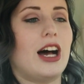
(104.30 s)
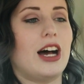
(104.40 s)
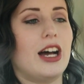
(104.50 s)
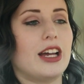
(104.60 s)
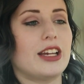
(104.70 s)

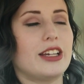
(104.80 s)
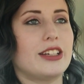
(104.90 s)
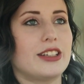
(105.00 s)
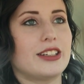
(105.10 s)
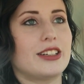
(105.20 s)
I
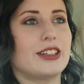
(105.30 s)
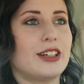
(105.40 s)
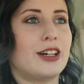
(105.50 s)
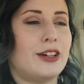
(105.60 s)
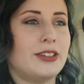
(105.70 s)

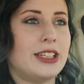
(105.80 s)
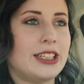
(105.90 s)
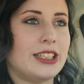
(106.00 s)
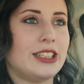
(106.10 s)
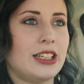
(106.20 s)
go
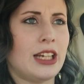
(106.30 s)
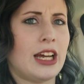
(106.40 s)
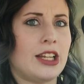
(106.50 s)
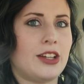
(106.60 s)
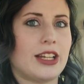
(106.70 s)
in,
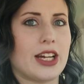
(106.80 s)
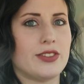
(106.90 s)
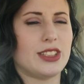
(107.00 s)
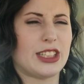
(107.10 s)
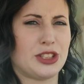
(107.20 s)
and all they
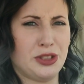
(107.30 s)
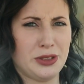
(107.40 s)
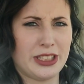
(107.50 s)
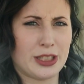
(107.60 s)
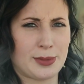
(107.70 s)
have is like
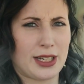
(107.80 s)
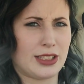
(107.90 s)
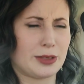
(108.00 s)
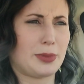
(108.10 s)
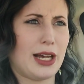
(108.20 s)
2-liter
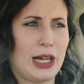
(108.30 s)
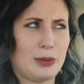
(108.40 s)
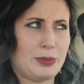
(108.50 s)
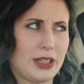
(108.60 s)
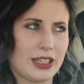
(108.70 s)
bottles of
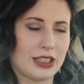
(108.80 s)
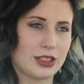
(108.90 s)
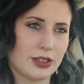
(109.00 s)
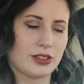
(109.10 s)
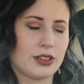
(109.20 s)
pop,
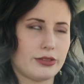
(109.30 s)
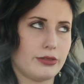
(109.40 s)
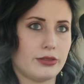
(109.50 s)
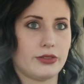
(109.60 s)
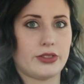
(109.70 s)
and so I
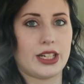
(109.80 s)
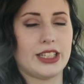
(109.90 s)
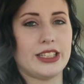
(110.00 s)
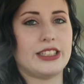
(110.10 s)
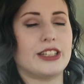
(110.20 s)

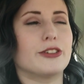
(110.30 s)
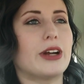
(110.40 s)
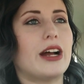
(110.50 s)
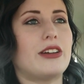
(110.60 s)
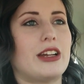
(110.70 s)
finally dig
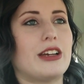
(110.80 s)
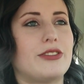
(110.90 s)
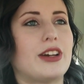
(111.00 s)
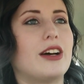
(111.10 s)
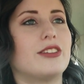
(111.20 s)
around,
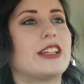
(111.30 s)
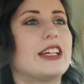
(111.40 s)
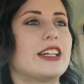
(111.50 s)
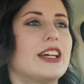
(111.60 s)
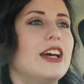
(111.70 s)
and I found
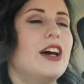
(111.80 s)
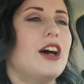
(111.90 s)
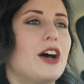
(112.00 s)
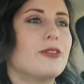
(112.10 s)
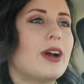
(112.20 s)
like
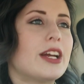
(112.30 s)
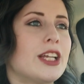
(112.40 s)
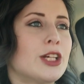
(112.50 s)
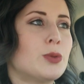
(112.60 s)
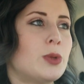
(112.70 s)
a
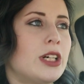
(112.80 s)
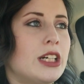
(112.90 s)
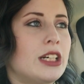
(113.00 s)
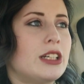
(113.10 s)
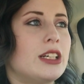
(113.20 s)
regular
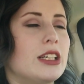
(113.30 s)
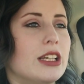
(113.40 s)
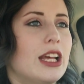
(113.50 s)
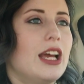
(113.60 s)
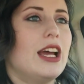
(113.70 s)

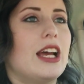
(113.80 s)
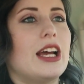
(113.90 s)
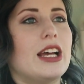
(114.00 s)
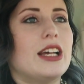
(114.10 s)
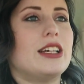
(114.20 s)
one,
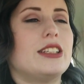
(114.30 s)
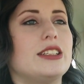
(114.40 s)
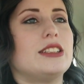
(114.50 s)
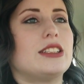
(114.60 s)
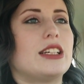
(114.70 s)

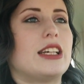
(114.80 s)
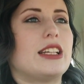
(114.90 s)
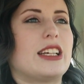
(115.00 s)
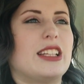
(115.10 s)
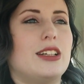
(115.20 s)
and I
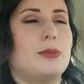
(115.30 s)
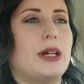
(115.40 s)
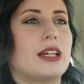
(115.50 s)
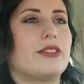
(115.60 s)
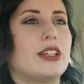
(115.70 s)
get like a little
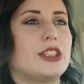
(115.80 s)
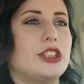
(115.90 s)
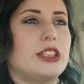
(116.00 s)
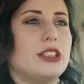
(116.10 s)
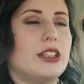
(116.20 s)
bag of like
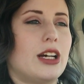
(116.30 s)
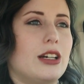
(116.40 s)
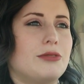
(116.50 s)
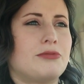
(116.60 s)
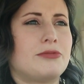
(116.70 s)

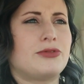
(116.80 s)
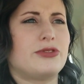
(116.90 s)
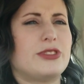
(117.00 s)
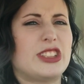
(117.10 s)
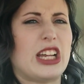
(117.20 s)

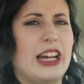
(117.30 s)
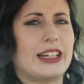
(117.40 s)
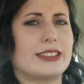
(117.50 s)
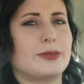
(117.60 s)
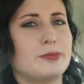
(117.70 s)

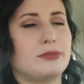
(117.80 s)
snacks,